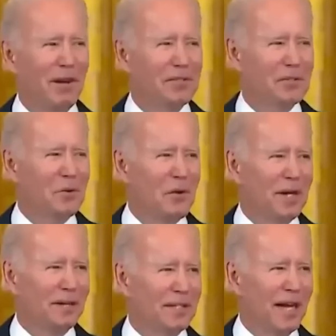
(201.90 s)
We also
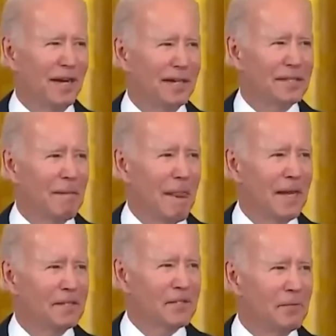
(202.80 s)
want to acknowledge
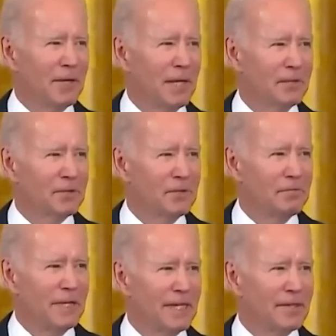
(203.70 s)
someone else
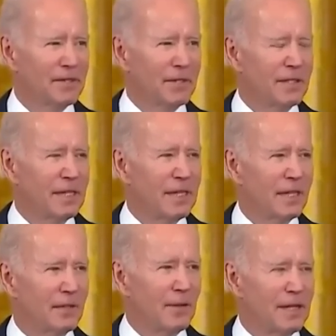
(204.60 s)
who means a,
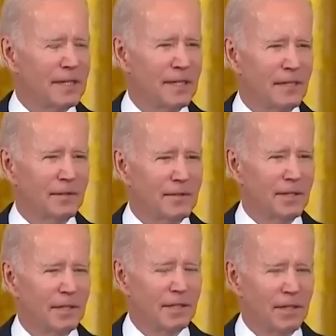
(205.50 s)
a great deal
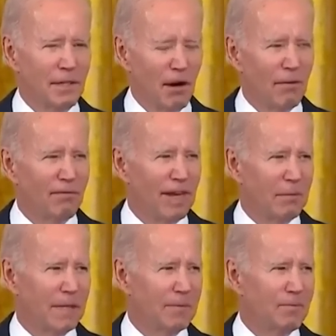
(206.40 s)
to our
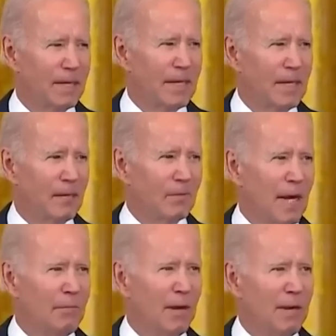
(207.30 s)
family,
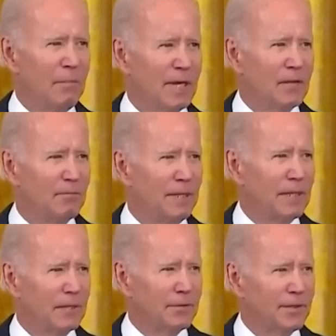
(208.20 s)
Rabbi Michael
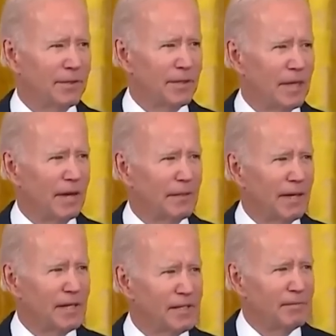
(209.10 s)
Beals of the
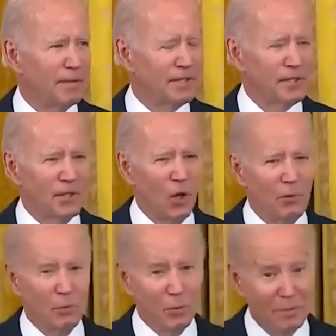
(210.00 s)
congregation Beth
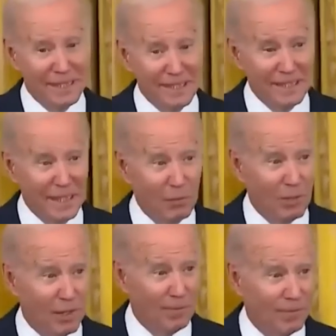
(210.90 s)
Shalom in Wilmington,
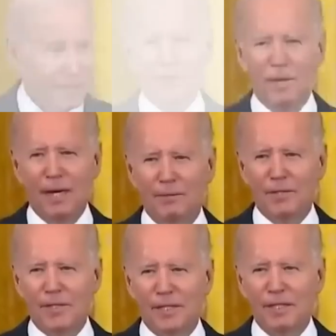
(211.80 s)
Delaware. That's where I
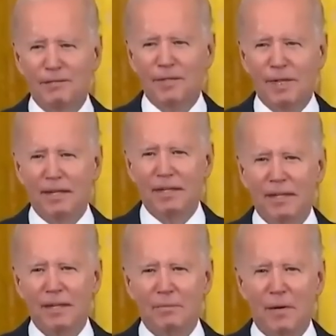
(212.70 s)
received uh,
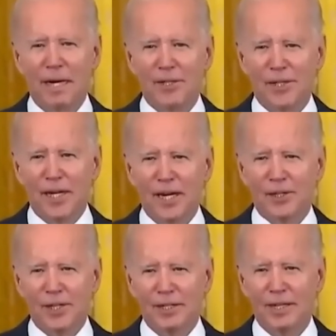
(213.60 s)
my
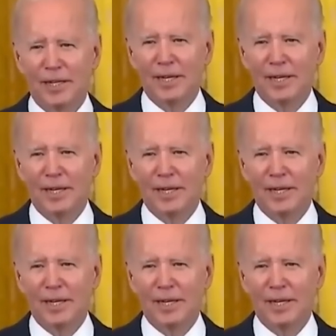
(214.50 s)
education.